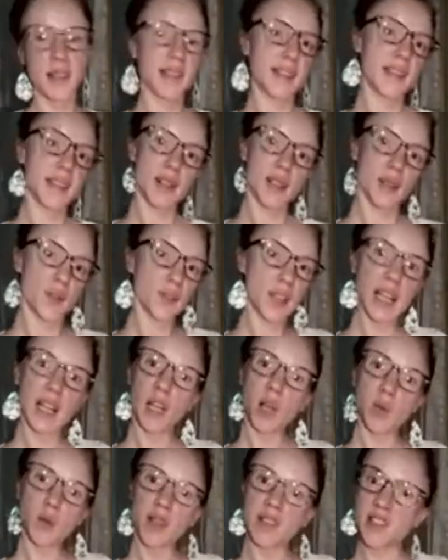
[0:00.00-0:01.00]

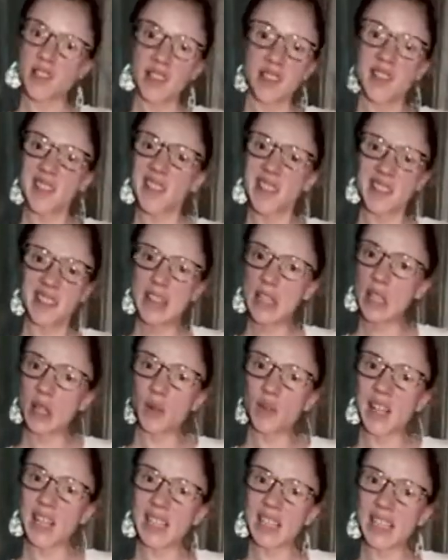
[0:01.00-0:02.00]
Cinderella was just as
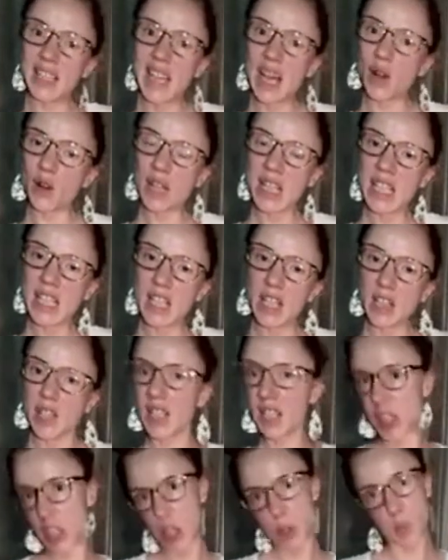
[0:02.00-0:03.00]
Cinderella down
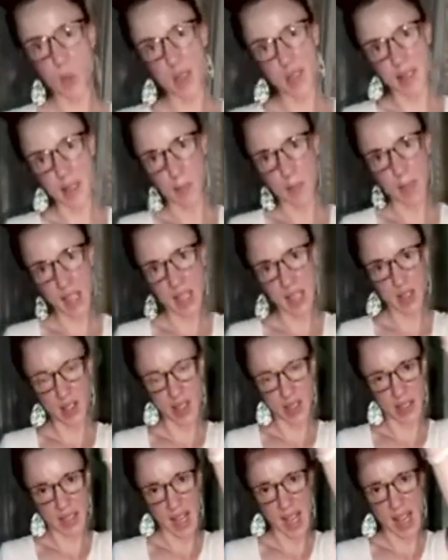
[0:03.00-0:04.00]
here as she was up
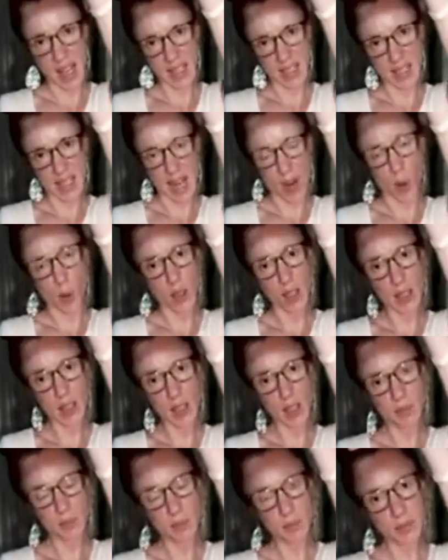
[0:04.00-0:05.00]
here in the high tower.
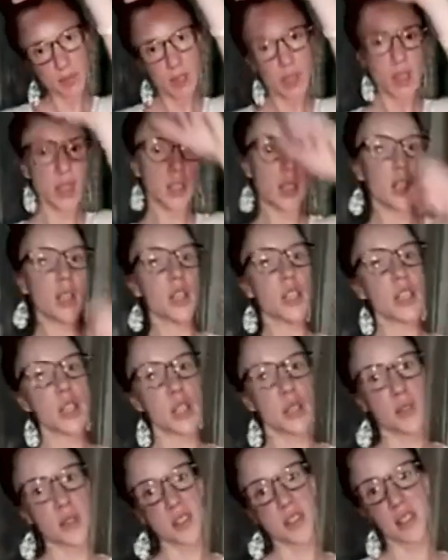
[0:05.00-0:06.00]

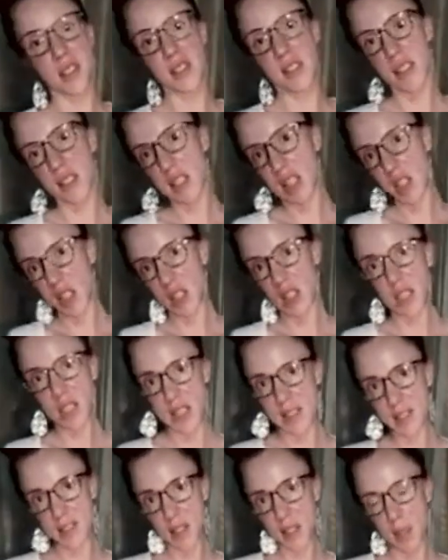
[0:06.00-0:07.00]
She was just a,
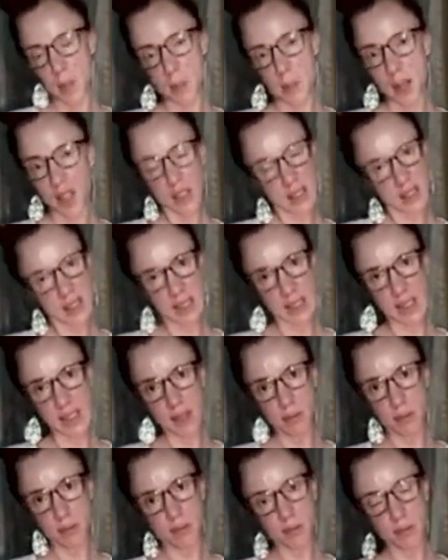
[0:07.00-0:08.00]
as good a
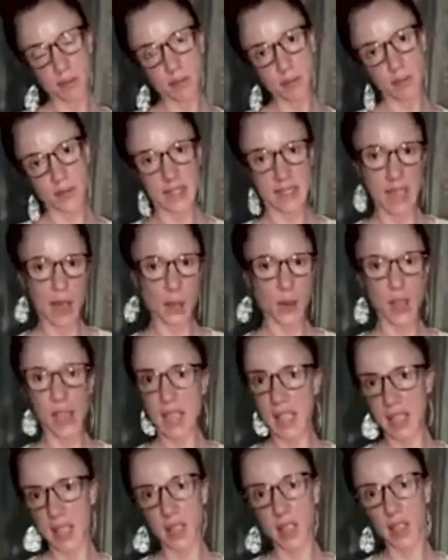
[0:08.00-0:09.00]
person
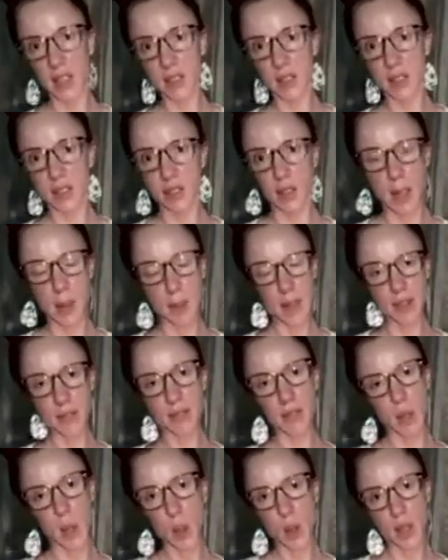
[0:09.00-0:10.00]
down here,
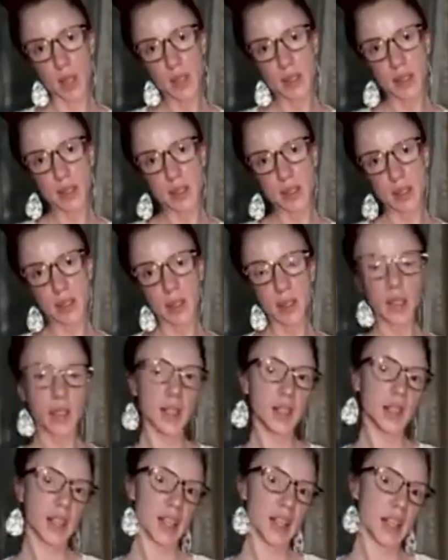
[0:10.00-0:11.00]
scrubbing floors,
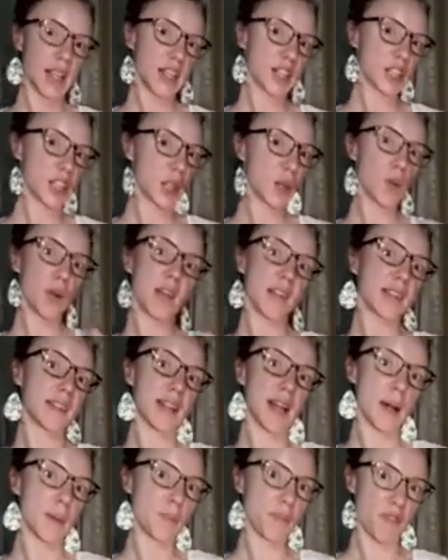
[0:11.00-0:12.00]
as she
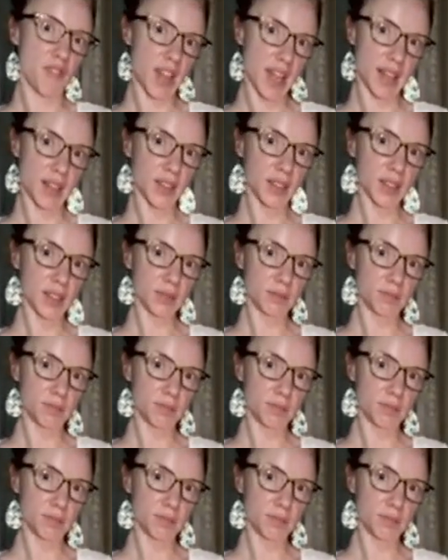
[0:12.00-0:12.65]
was up there.